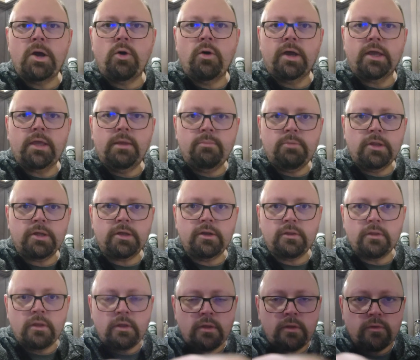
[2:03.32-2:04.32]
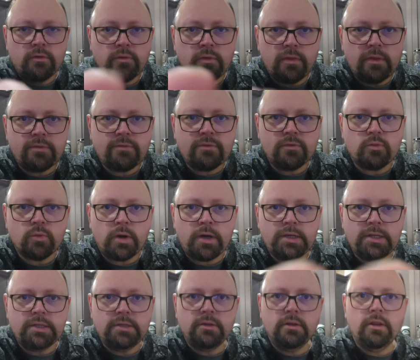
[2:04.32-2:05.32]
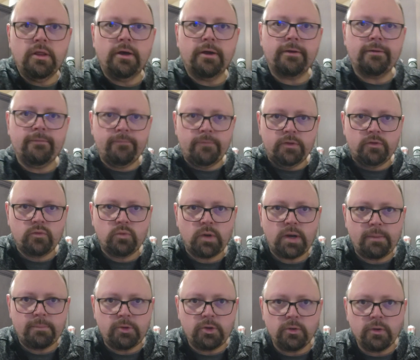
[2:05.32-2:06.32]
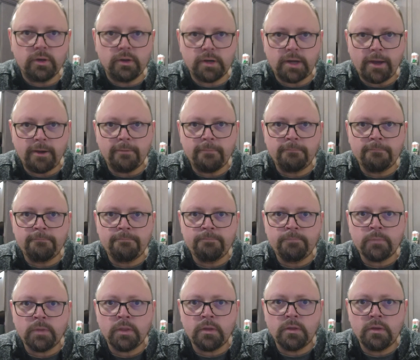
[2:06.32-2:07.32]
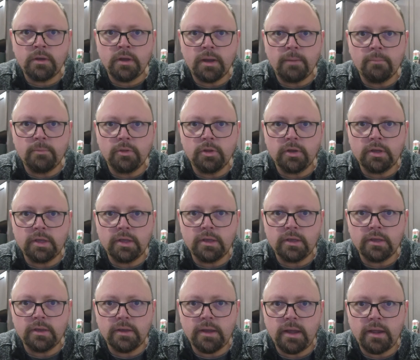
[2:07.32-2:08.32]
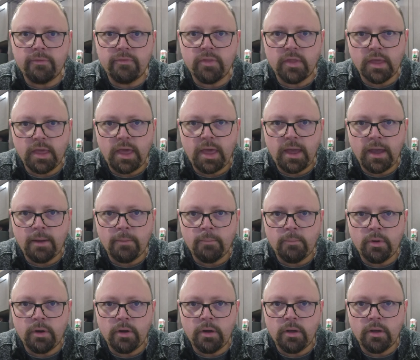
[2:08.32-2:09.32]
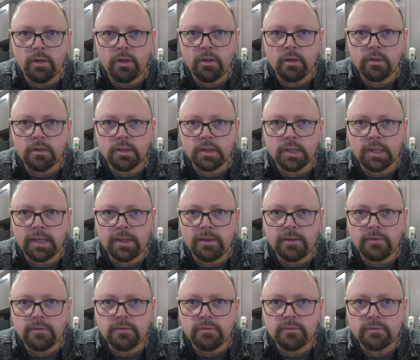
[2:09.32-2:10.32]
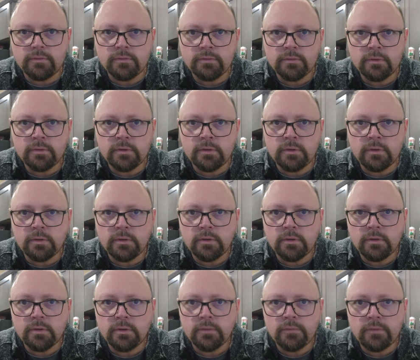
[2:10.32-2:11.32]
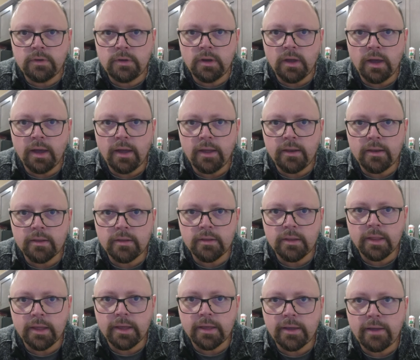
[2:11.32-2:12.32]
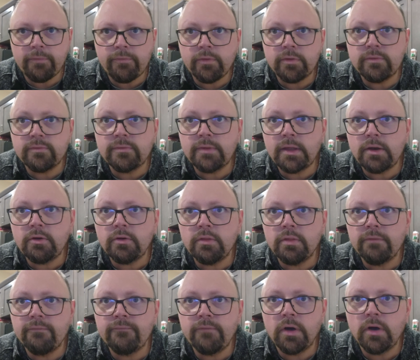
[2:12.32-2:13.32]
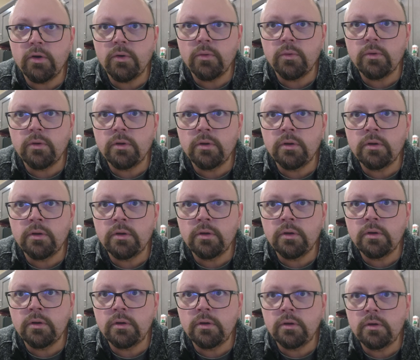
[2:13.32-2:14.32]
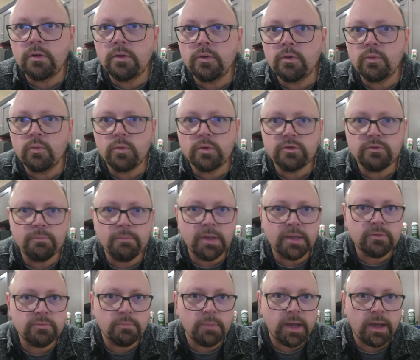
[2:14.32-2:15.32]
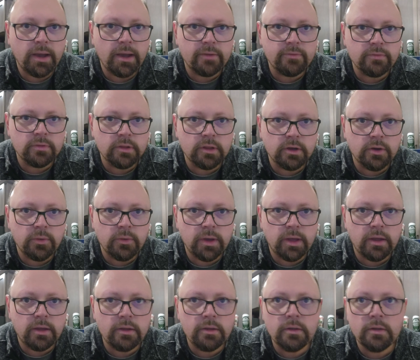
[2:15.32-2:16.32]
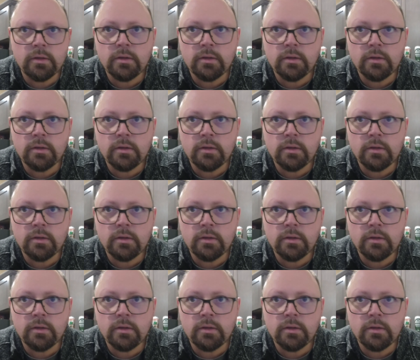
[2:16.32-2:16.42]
Oh, I keep looking. So this is where I need to look. This is what I'm doing now. I'm looking at the camera lens, not like at the center of the phone, which makes my eyes look away.